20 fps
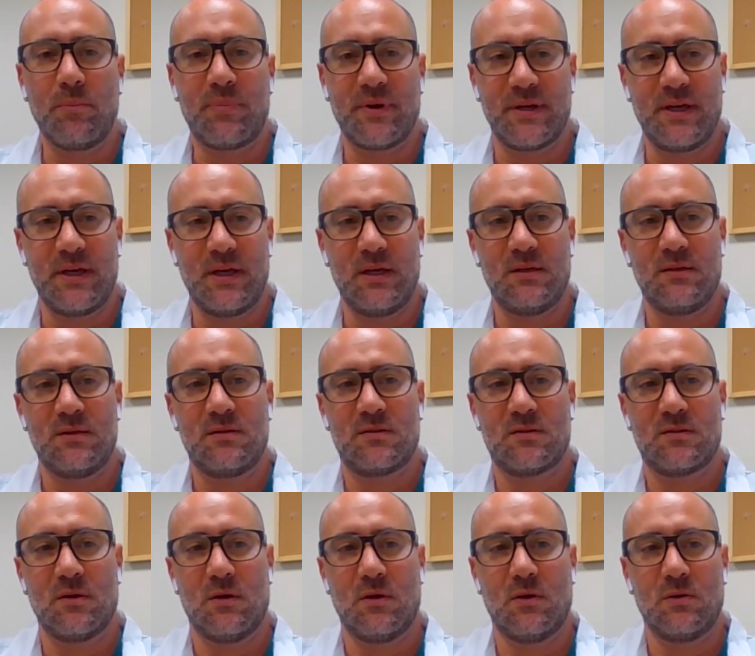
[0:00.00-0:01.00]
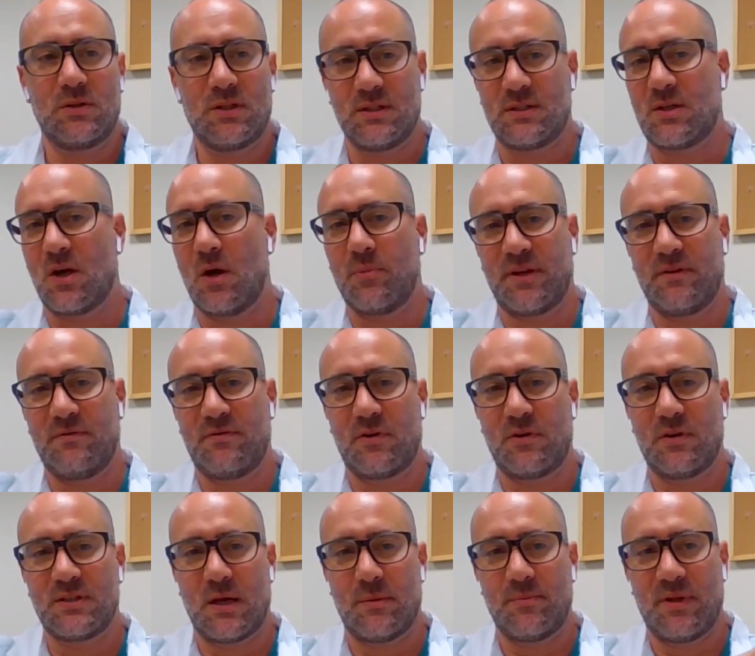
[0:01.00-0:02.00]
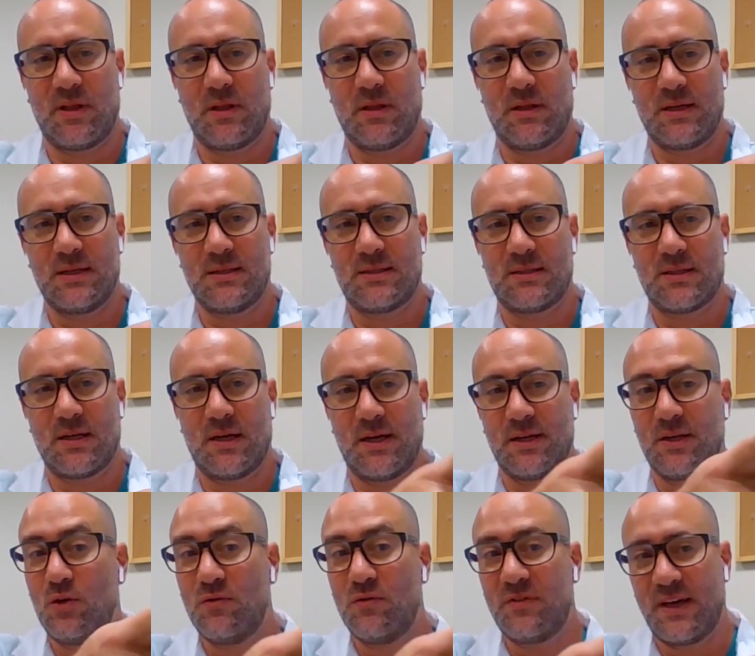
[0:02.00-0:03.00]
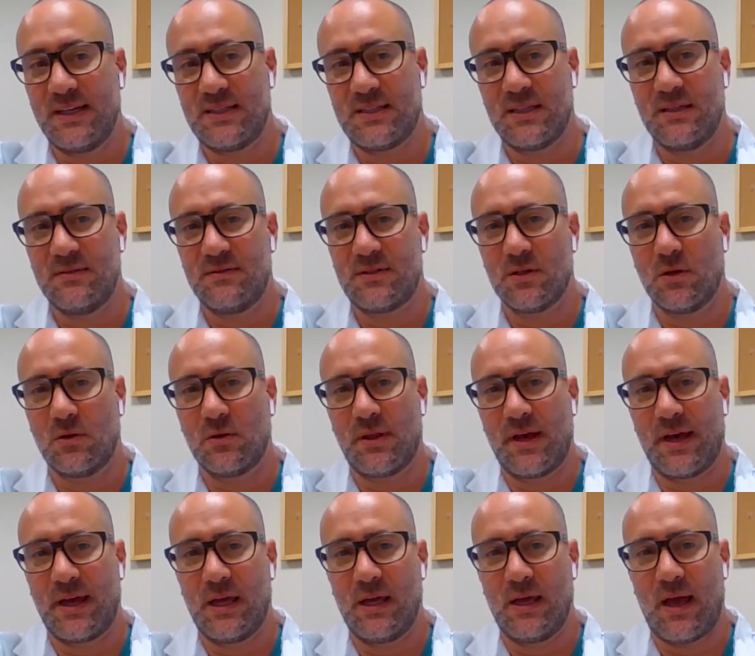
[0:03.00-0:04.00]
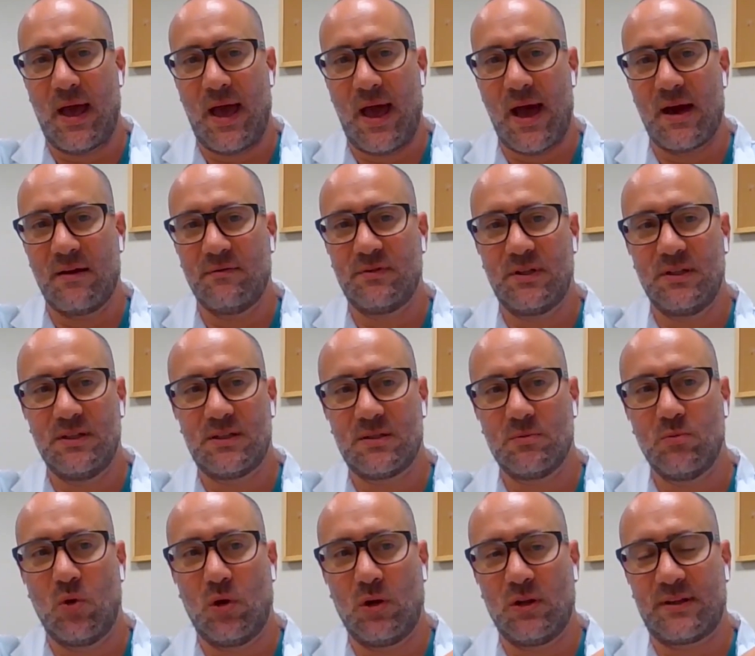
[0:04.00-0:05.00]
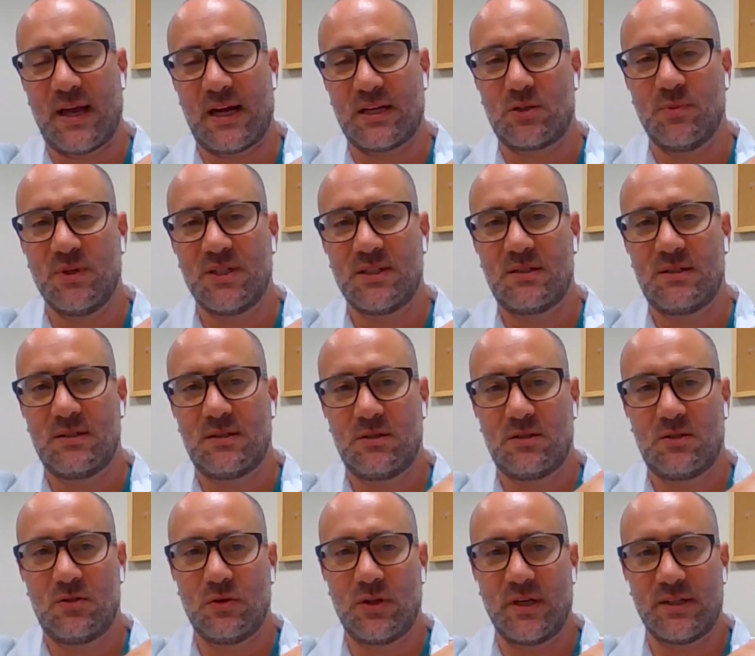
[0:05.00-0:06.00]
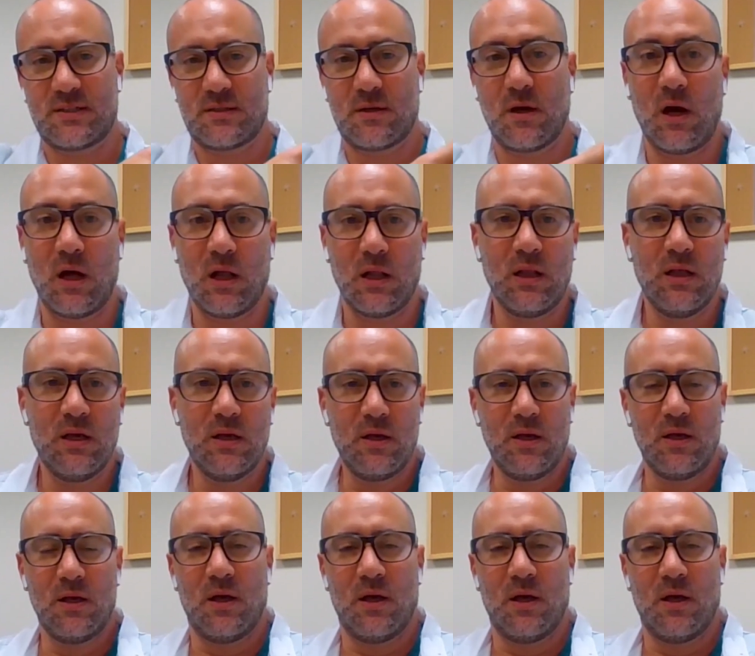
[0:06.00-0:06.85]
company. So this company, for example, it's uh, invasive, so they have this small attachment to the skull,